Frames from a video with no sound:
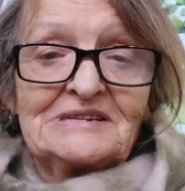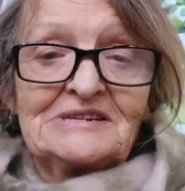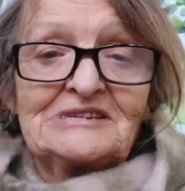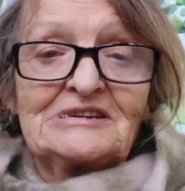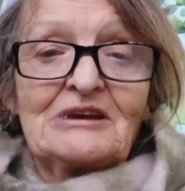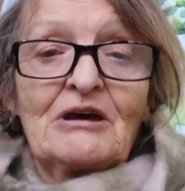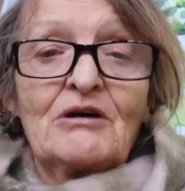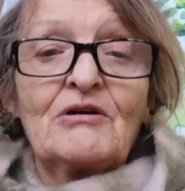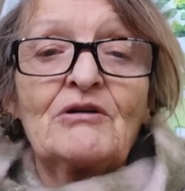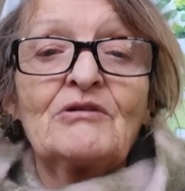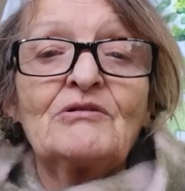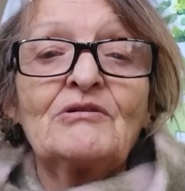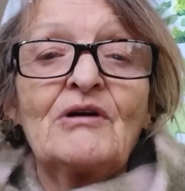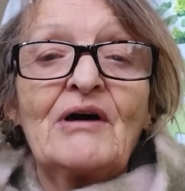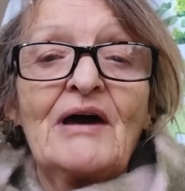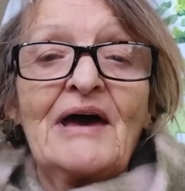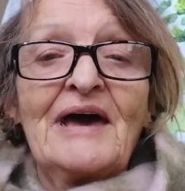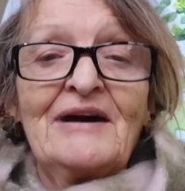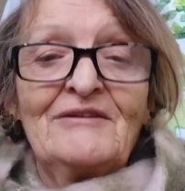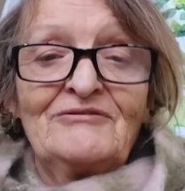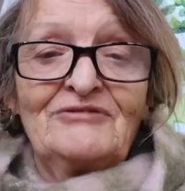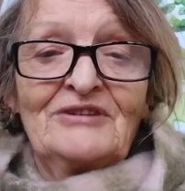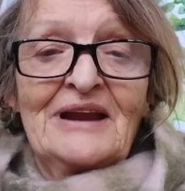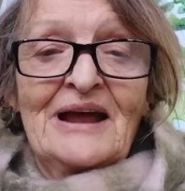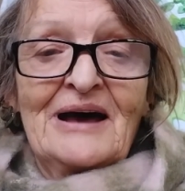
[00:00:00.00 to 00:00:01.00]
So
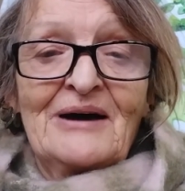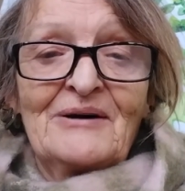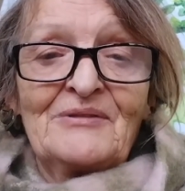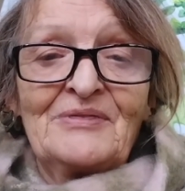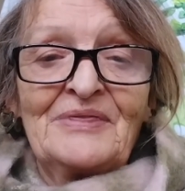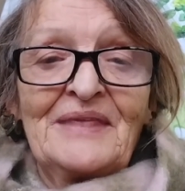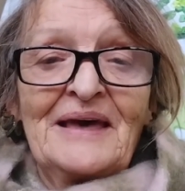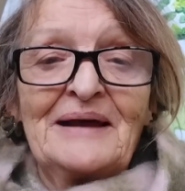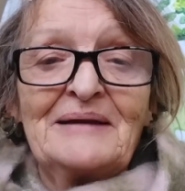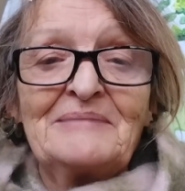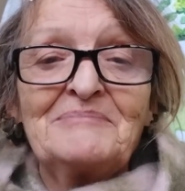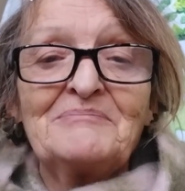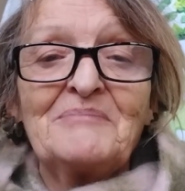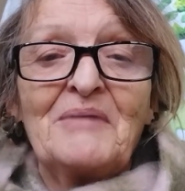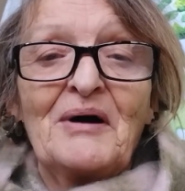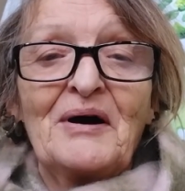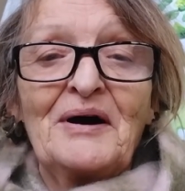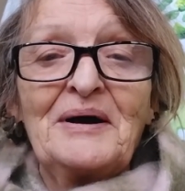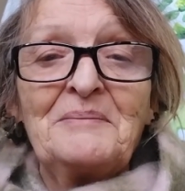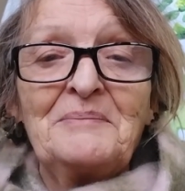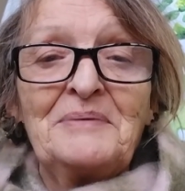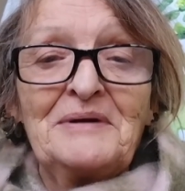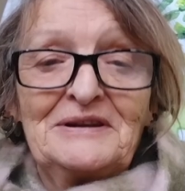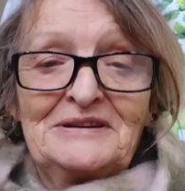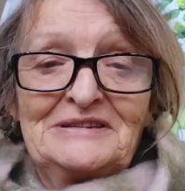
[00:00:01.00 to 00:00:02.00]
every now and then my
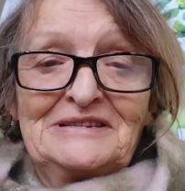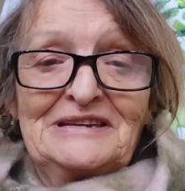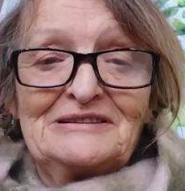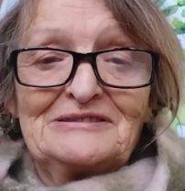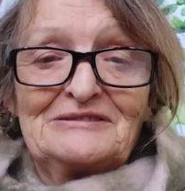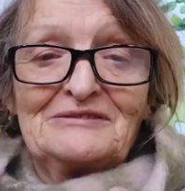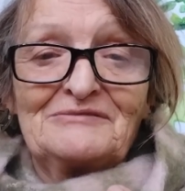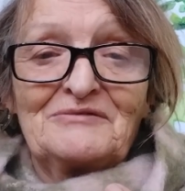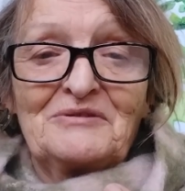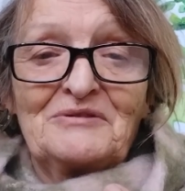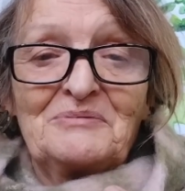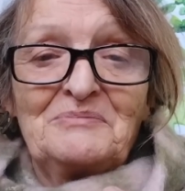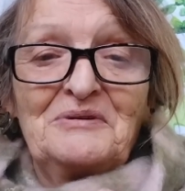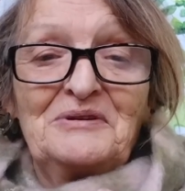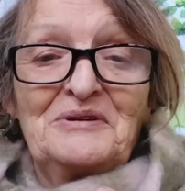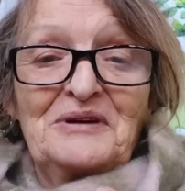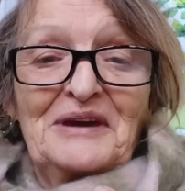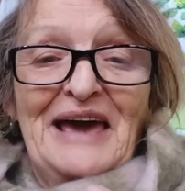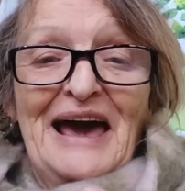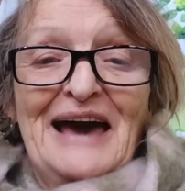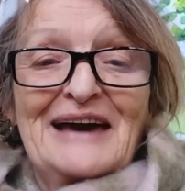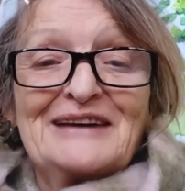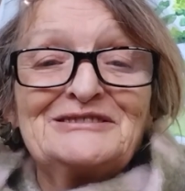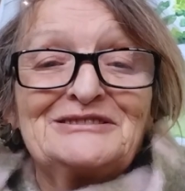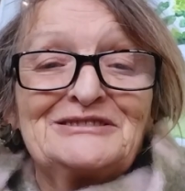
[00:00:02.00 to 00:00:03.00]
abilities of
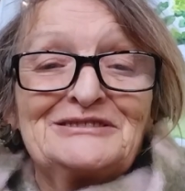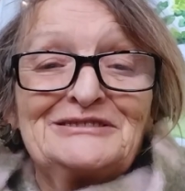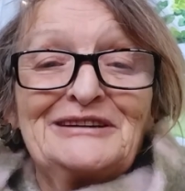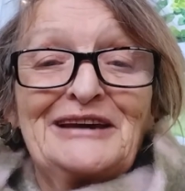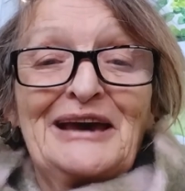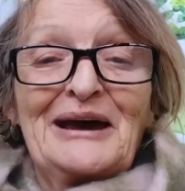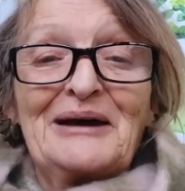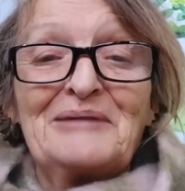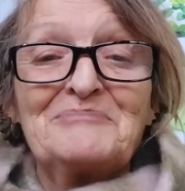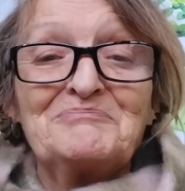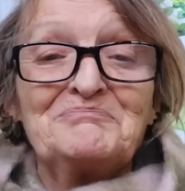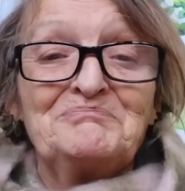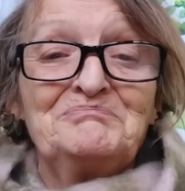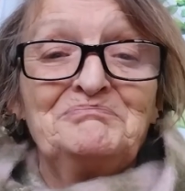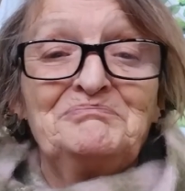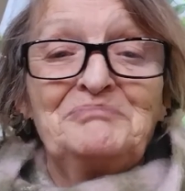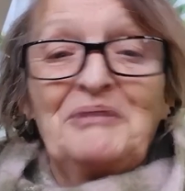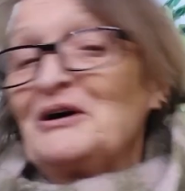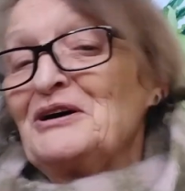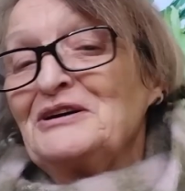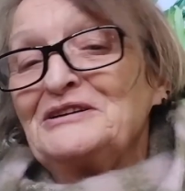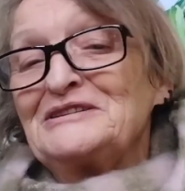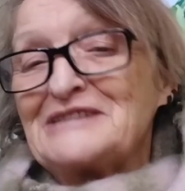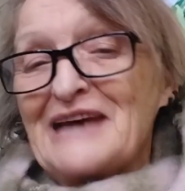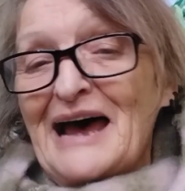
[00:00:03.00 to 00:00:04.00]
communication get
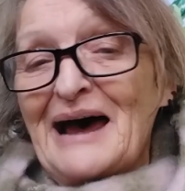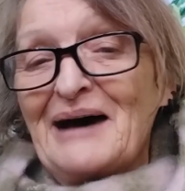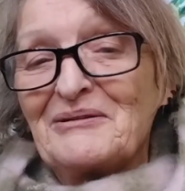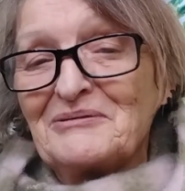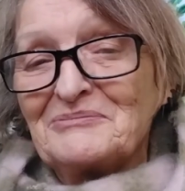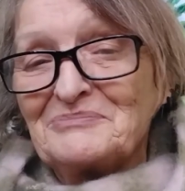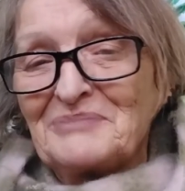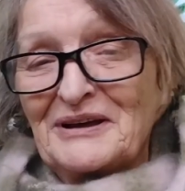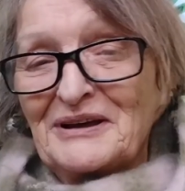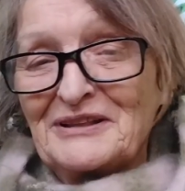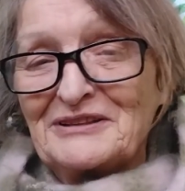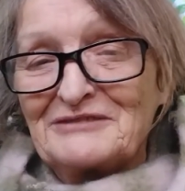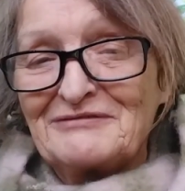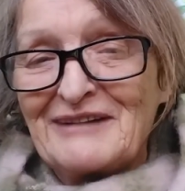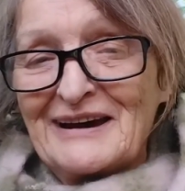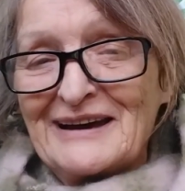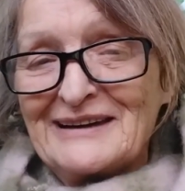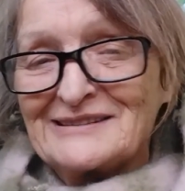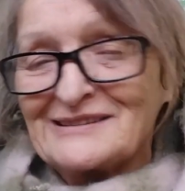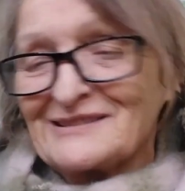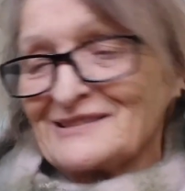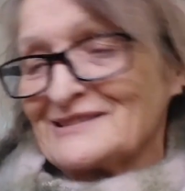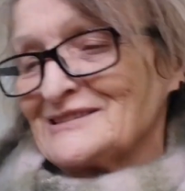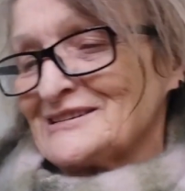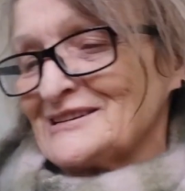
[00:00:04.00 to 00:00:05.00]
burnt out by the
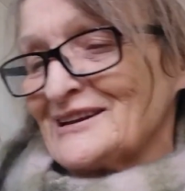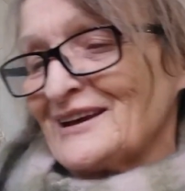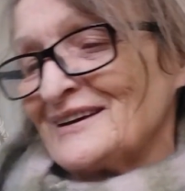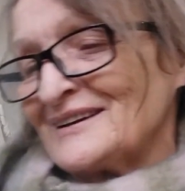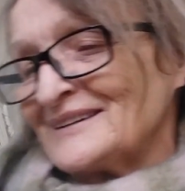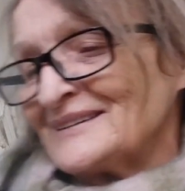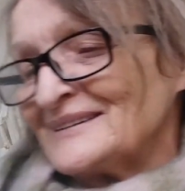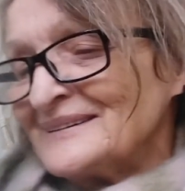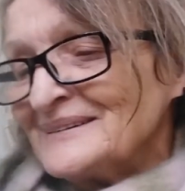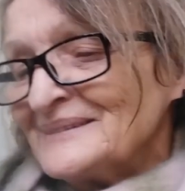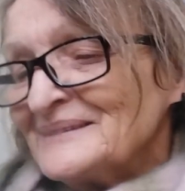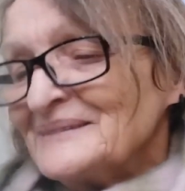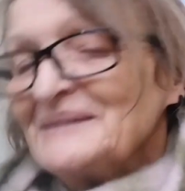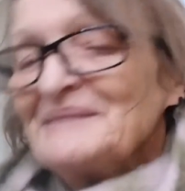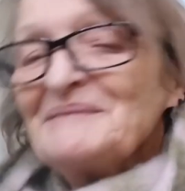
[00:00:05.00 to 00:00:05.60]
rays of the sun.